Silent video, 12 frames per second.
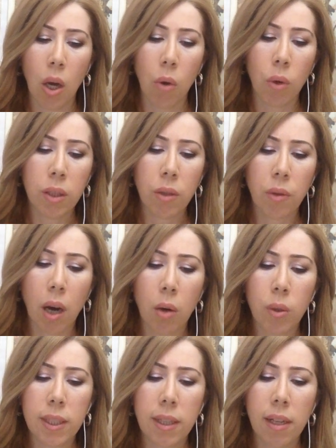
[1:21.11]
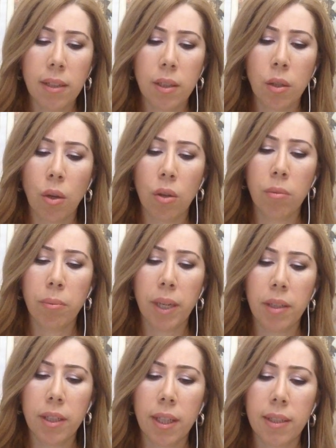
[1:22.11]
One of our sales girls
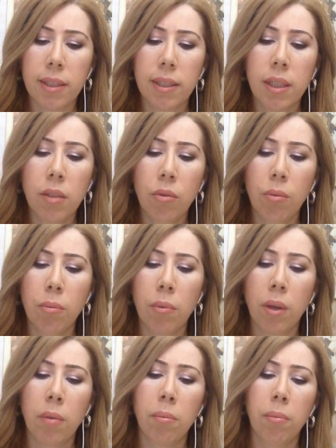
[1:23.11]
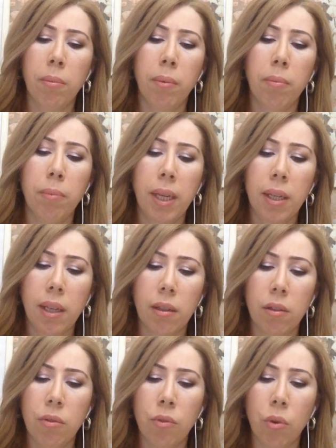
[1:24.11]
married a steel
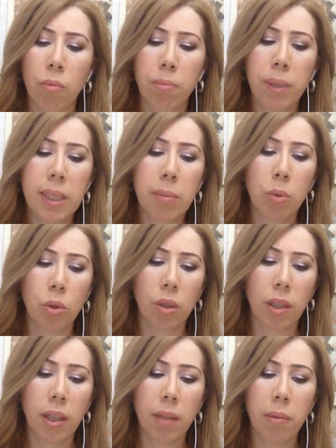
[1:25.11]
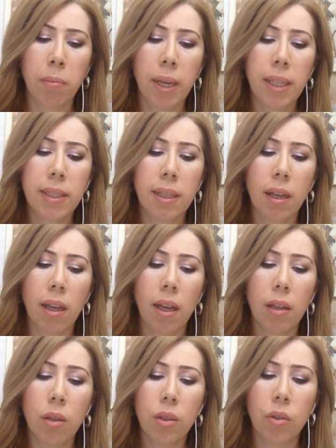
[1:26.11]
maker from Pittsburgh. He makes
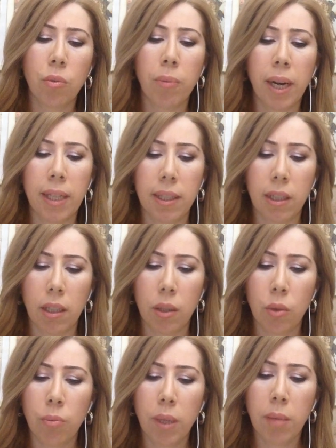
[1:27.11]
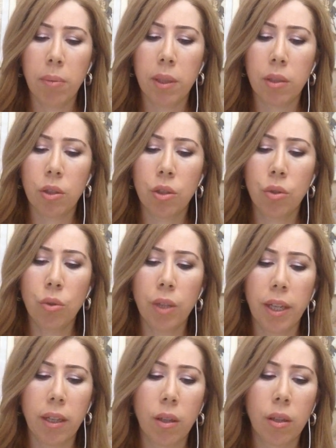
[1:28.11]
a lot of money. You may be sure
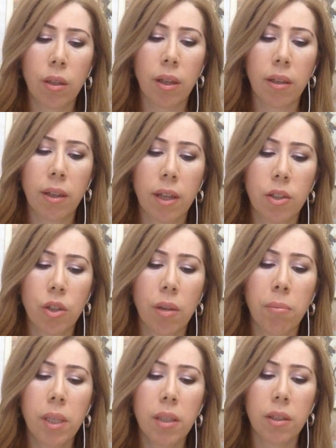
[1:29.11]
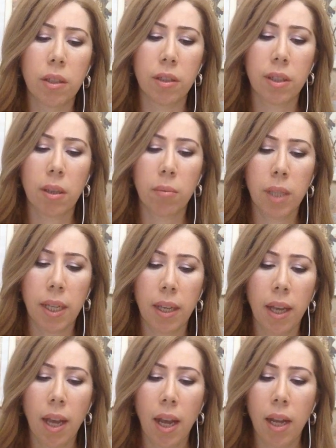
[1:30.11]
catch a millionaire someday.
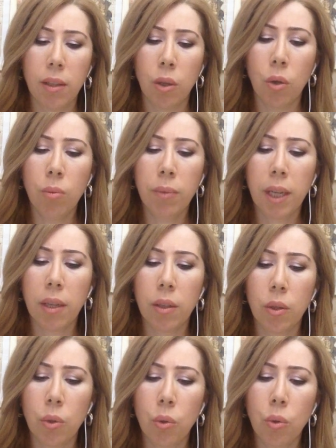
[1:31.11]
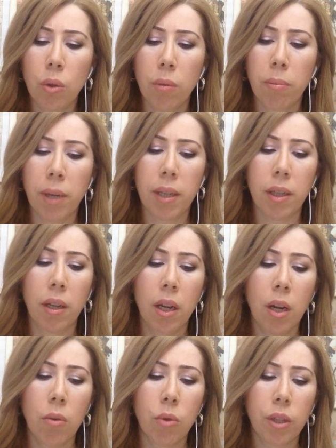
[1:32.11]
And whom can you marry
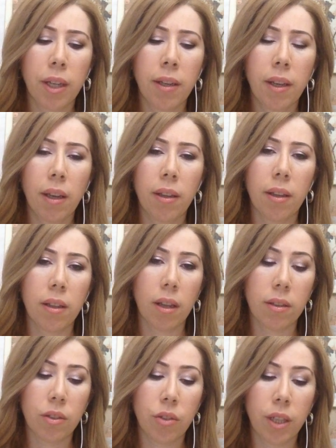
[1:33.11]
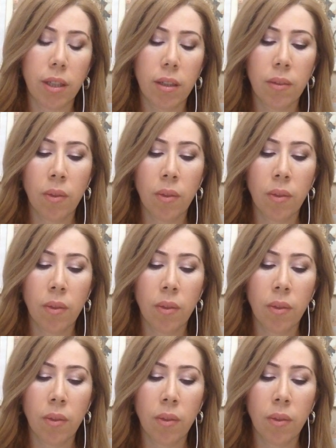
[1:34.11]
working in a laundry?"